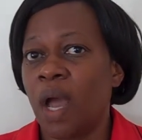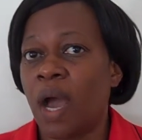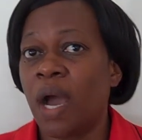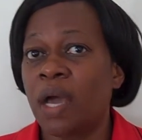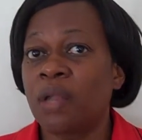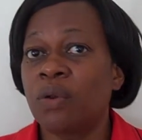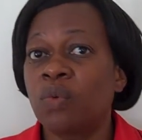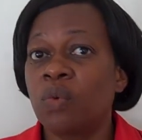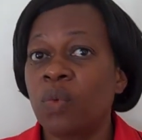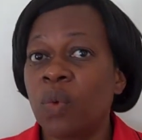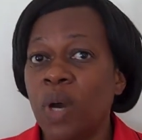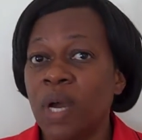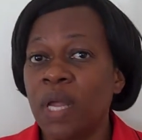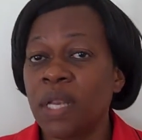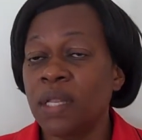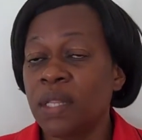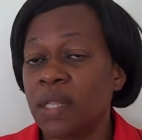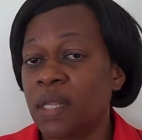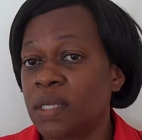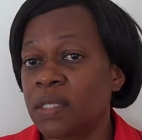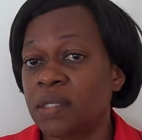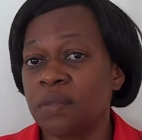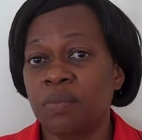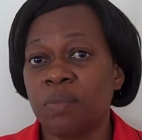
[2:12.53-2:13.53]
and one
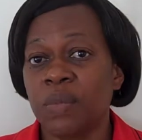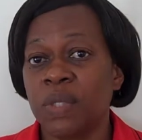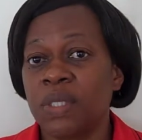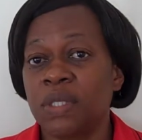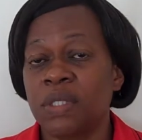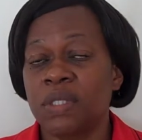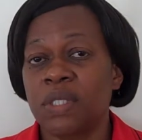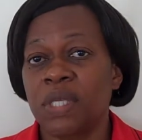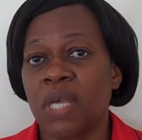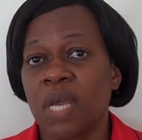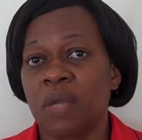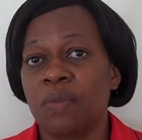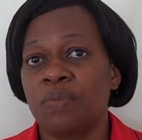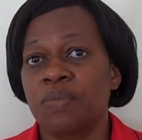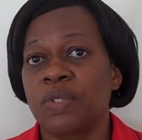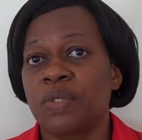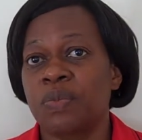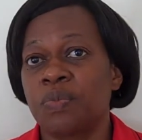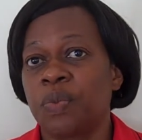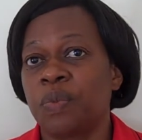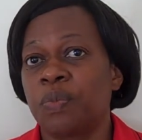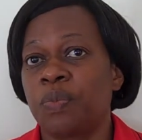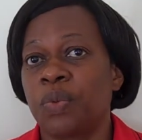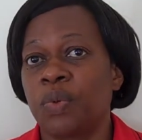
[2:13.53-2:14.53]
that many
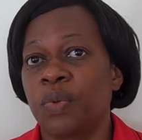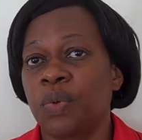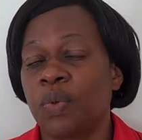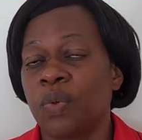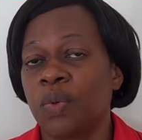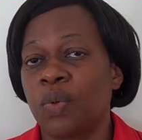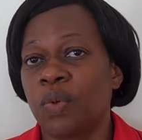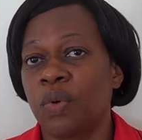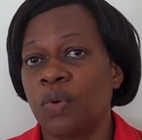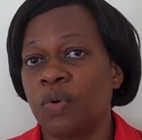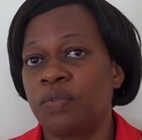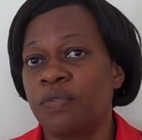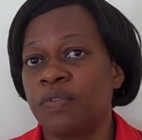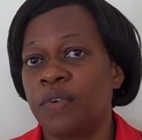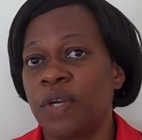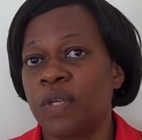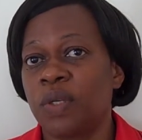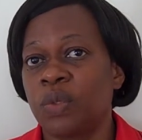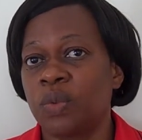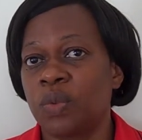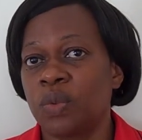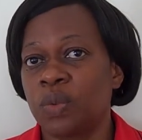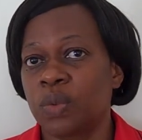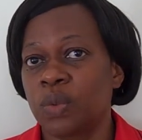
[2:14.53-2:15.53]
times people
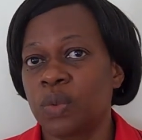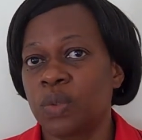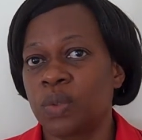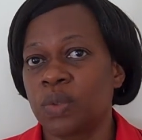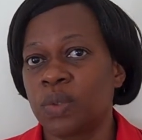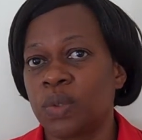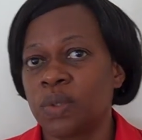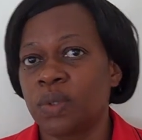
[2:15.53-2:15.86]
overlook.